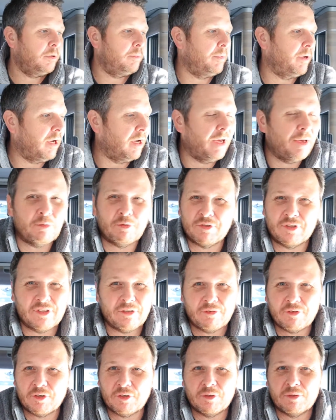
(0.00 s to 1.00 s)
but it wasn't
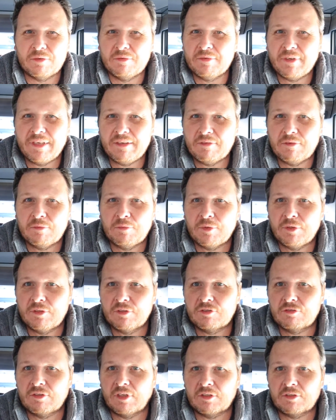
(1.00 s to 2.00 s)
difficult even with the
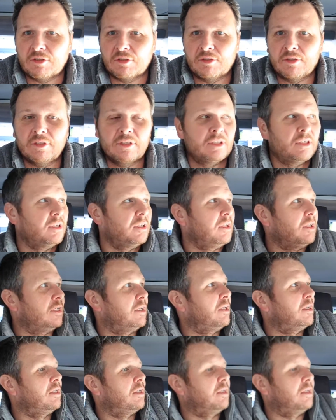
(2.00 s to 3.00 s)
strut on.
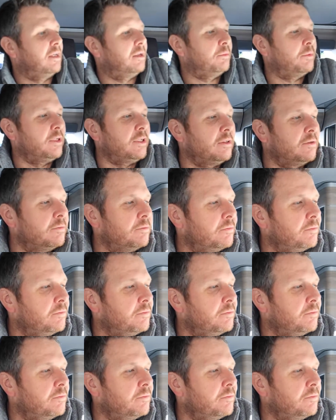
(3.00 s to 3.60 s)
Let me